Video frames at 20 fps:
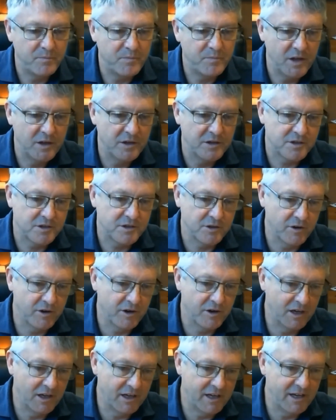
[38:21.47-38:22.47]

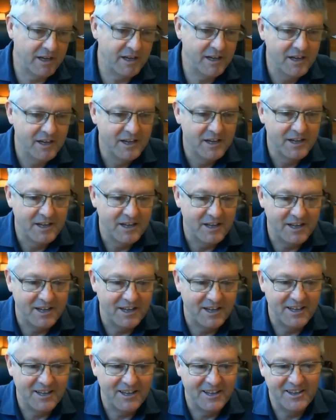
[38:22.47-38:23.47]
Certainly,
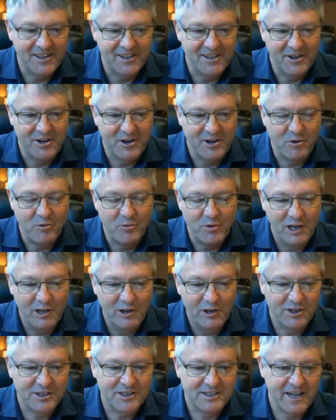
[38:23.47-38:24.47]
we
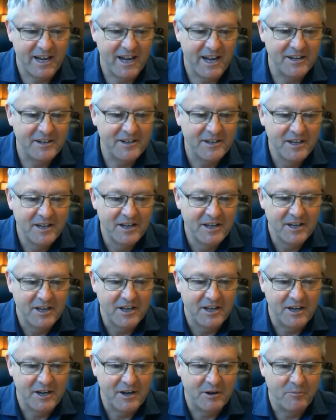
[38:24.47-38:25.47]
looked at
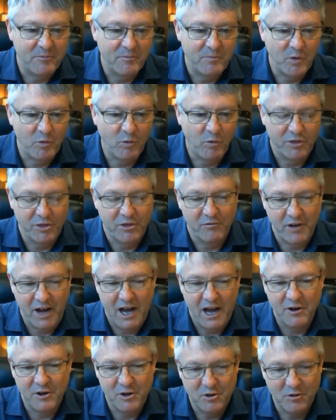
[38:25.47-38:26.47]
what the
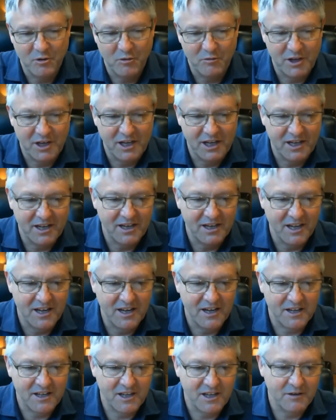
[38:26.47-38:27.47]
value of any
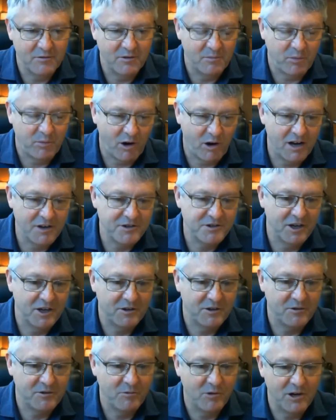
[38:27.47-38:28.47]
given
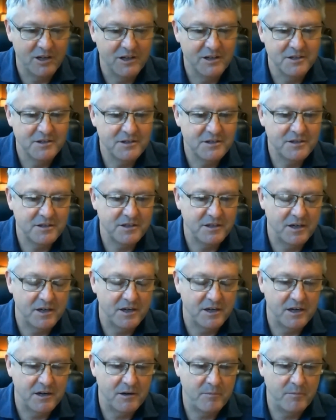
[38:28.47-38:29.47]
project was,
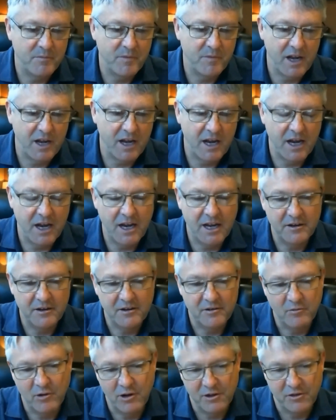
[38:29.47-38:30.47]

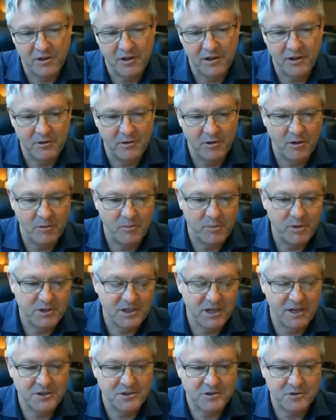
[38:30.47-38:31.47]
and what the
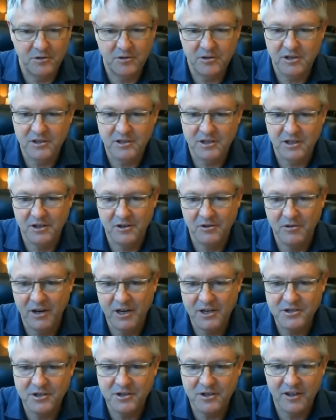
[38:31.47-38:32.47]
potential
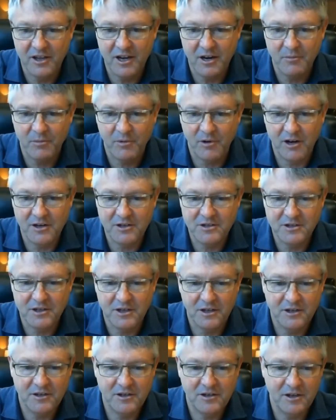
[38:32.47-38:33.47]
continuation of that
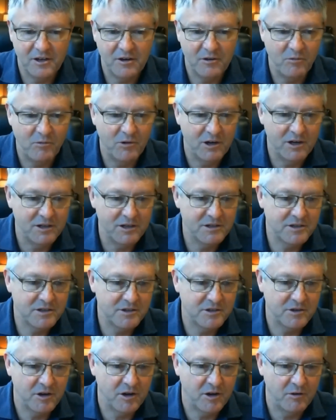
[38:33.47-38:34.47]
project
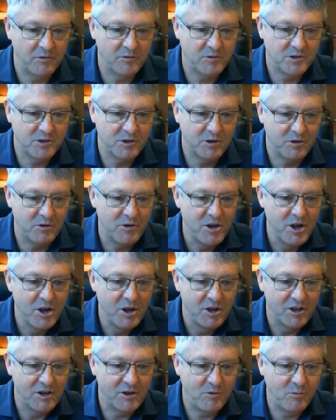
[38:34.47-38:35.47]
was.
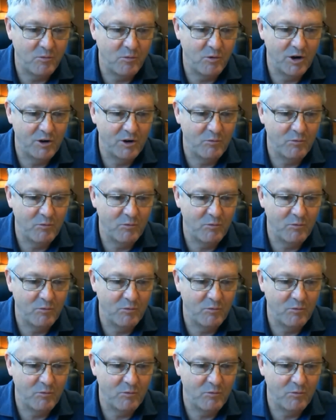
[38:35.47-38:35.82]
What